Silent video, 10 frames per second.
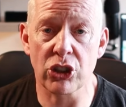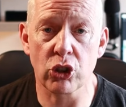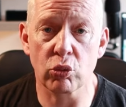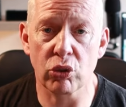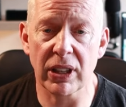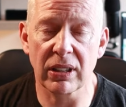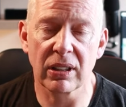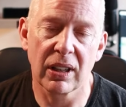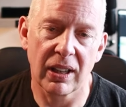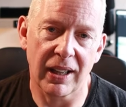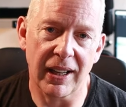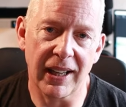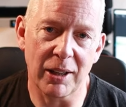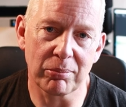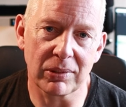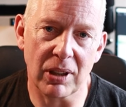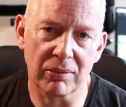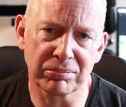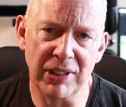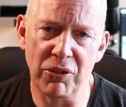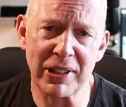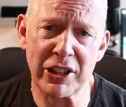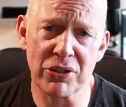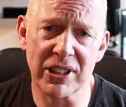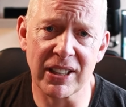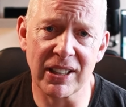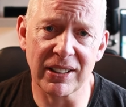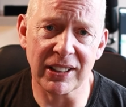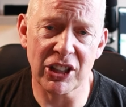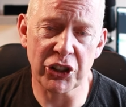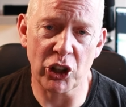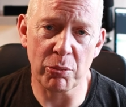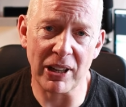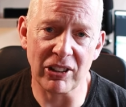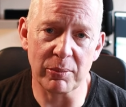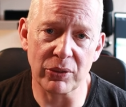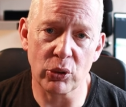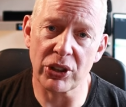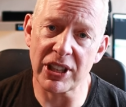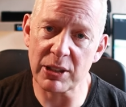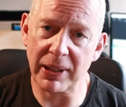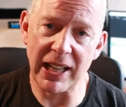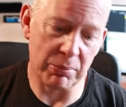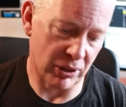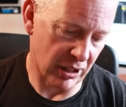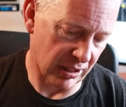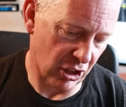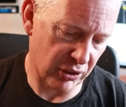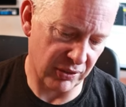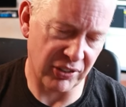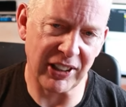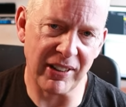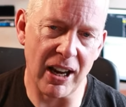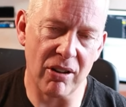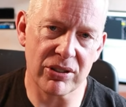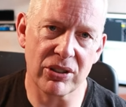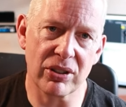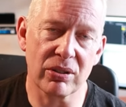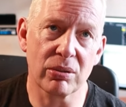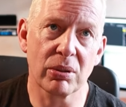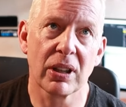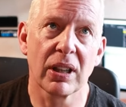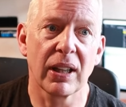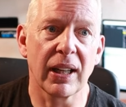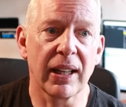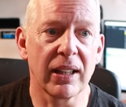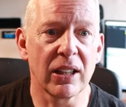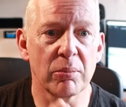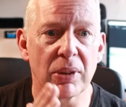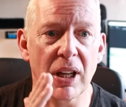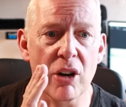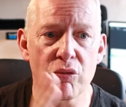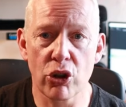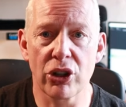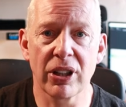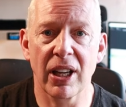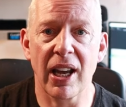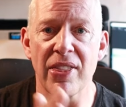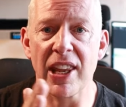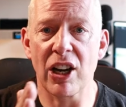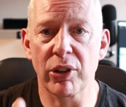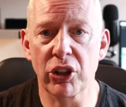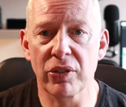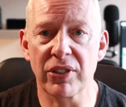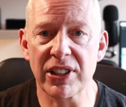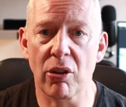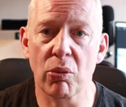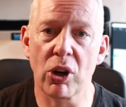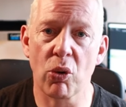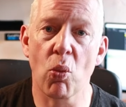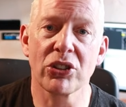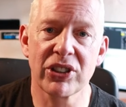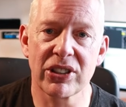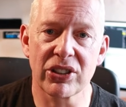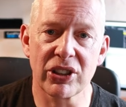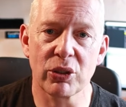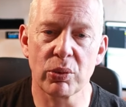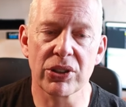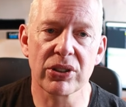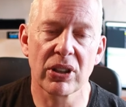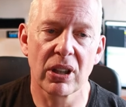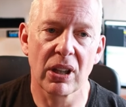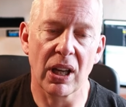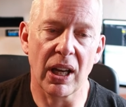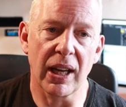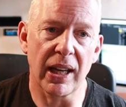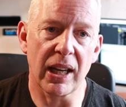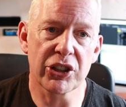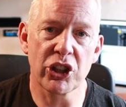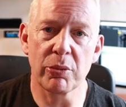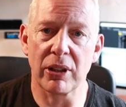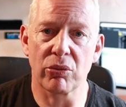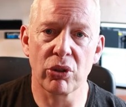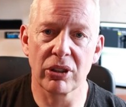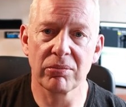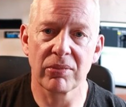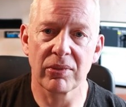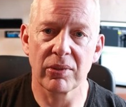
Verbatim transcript: an assault runner. Um, never really used the, the control panel right before the display, but I couldn't figure out how to do um, a run and then a recovery. So what I wanted to do was uh, a two minute run,